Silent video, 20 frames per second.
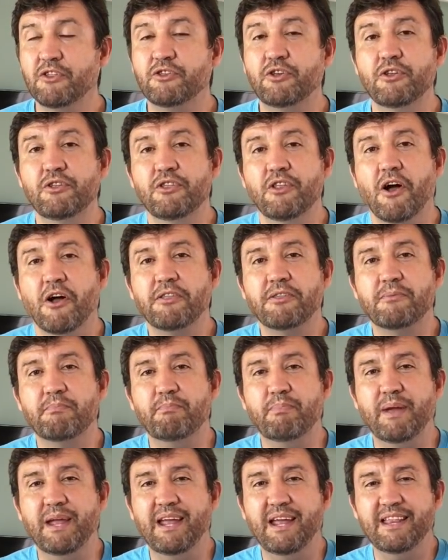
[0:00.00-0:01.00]
not
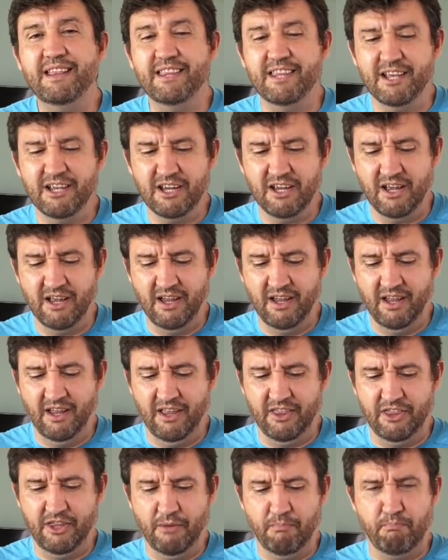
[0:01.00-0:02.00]
be
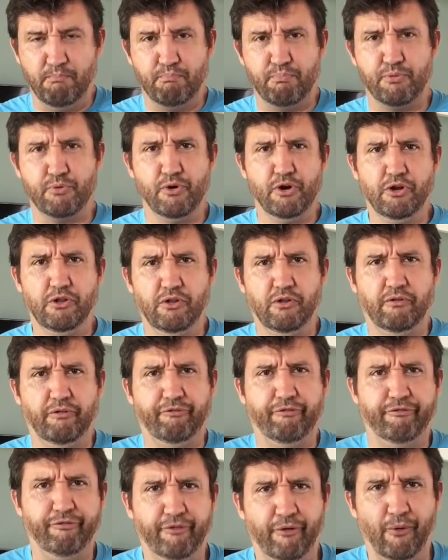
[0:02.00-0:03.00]
the brute
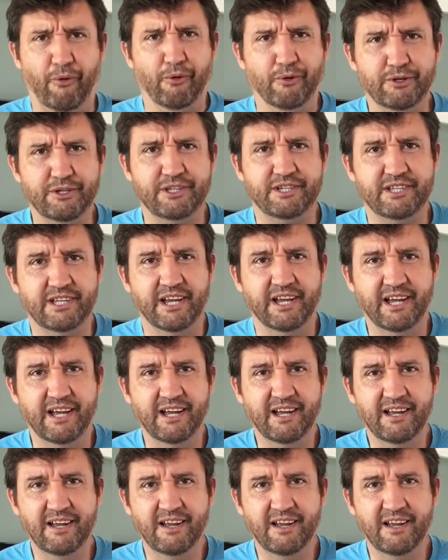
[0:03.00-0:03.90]
force